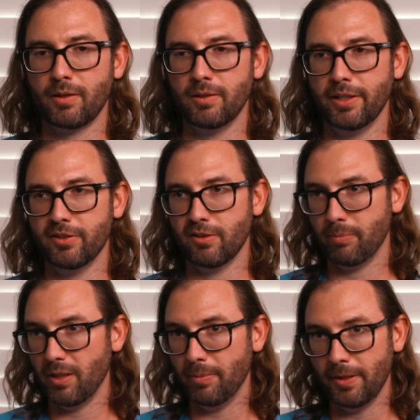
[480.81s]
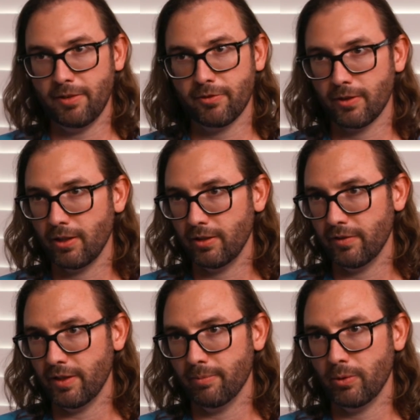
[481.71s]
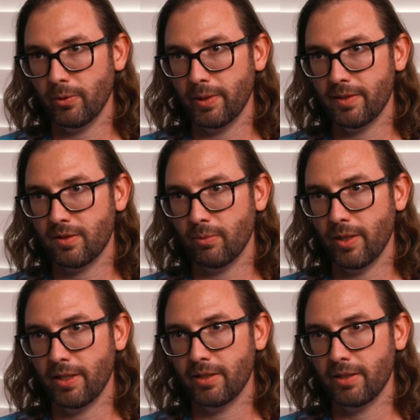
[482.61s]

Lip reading: layers of PPE for all of the employees to wear